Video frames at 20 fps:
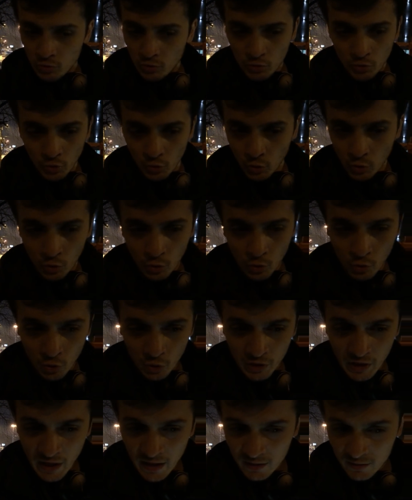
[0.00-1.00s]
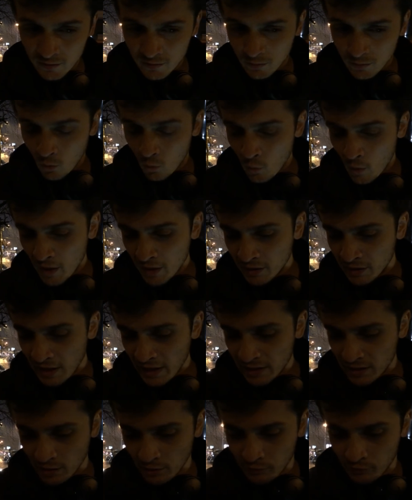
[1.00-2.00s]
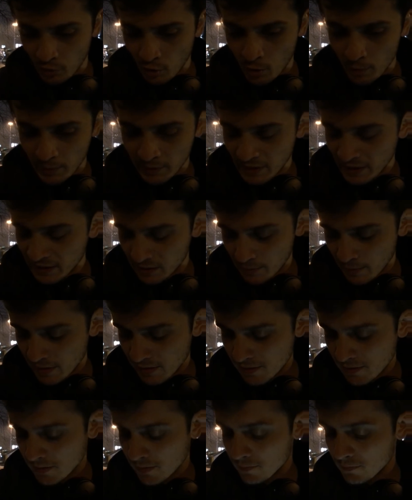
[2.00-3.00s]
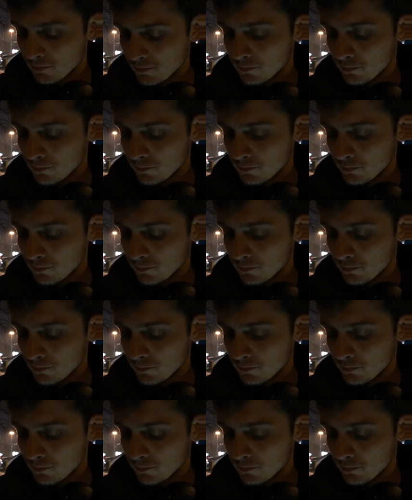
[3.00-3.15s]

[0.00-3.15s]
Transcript: To get one data from a database.